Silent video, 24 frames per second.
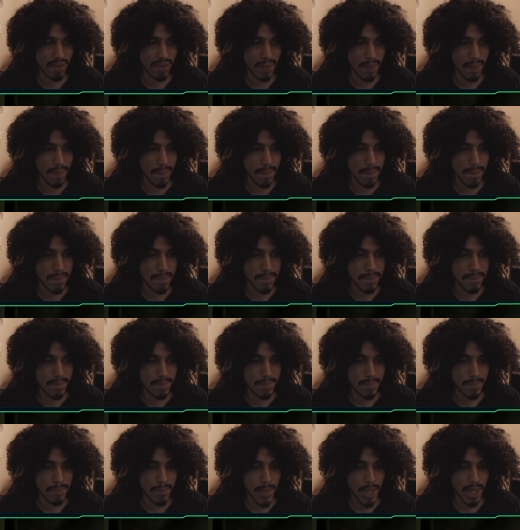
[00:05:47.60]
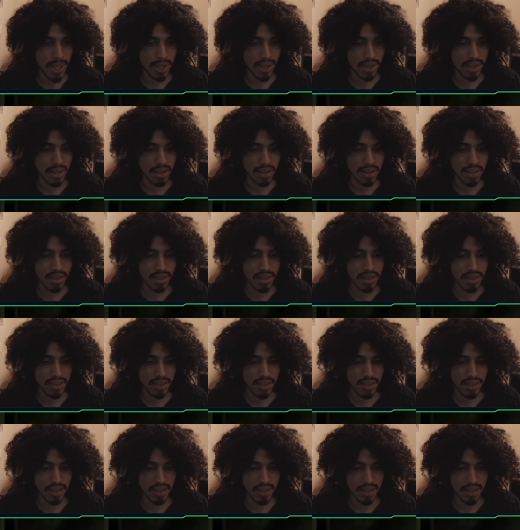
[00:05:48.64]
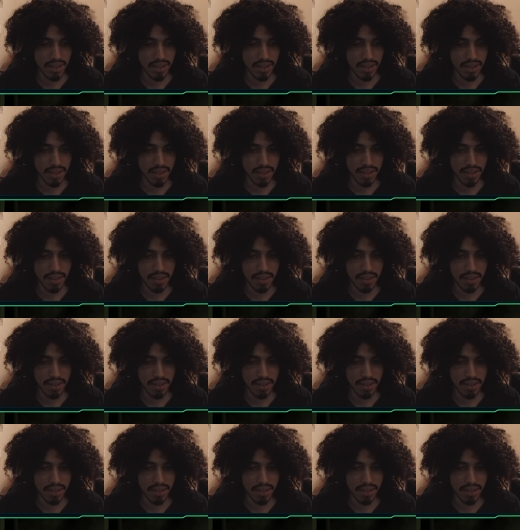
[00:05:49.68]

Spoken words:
(no one is talking)